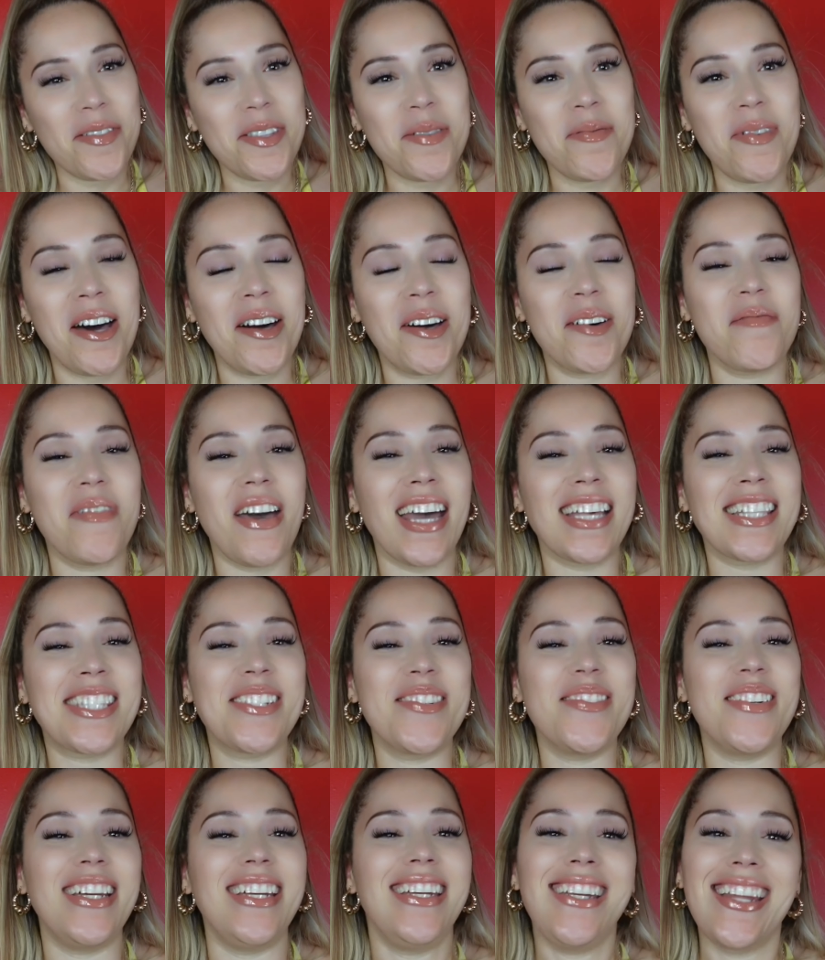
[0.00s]
and welcome back to
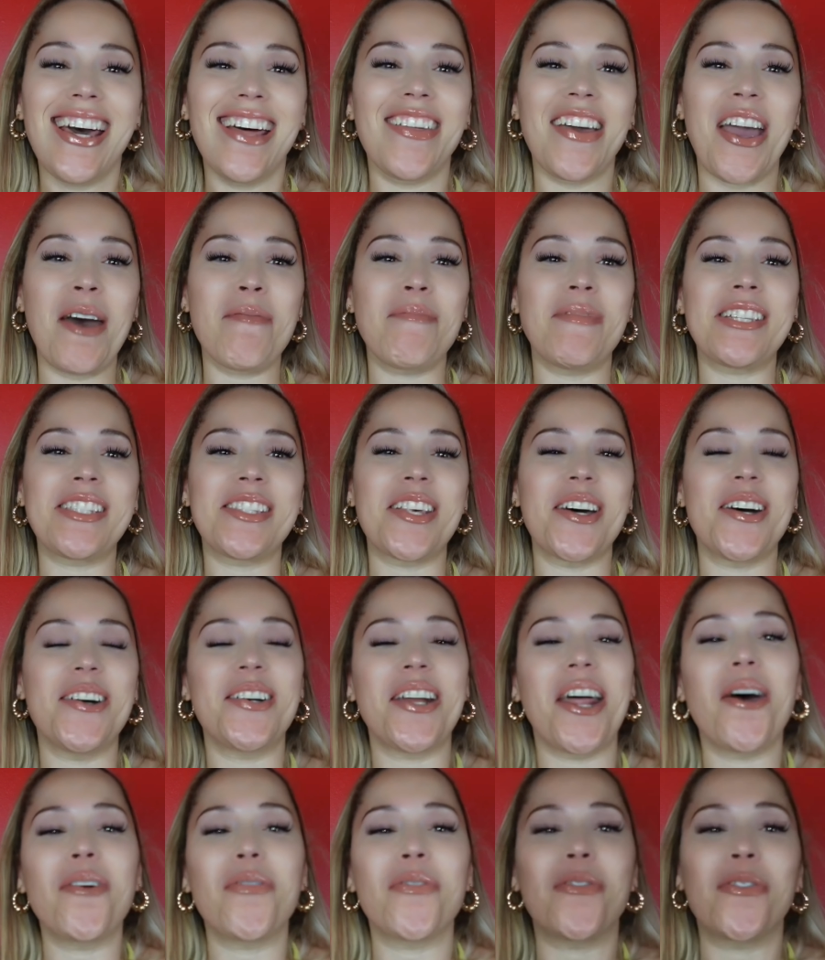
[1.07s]
another episode
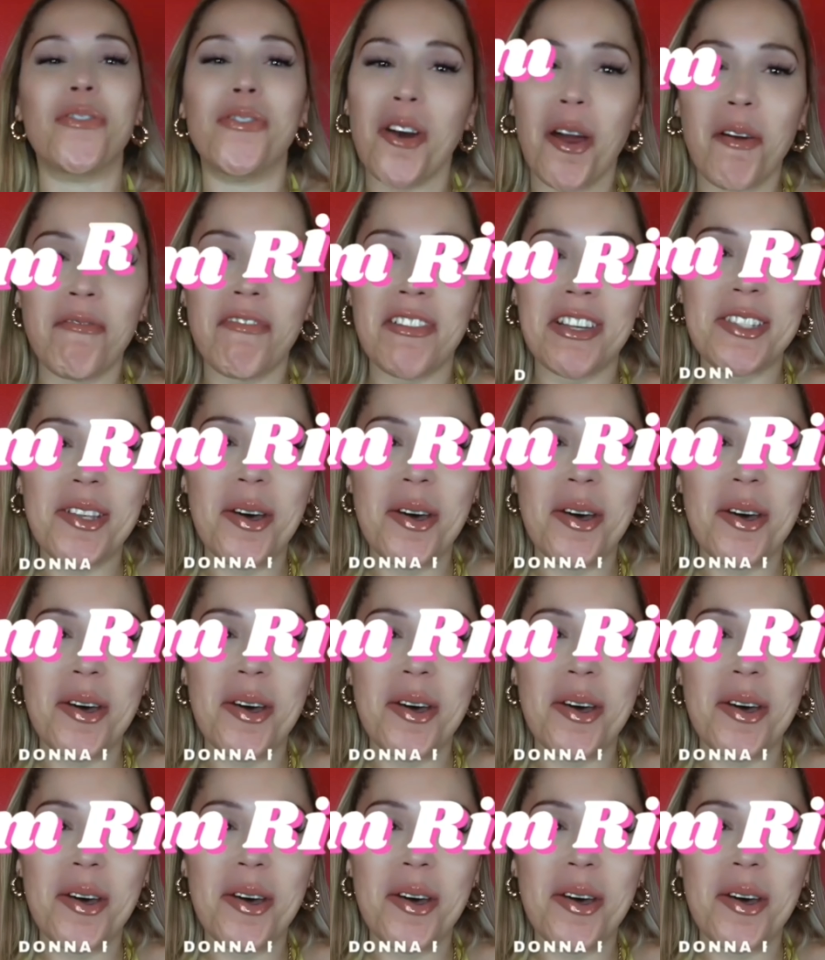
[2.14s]
of From Rizzo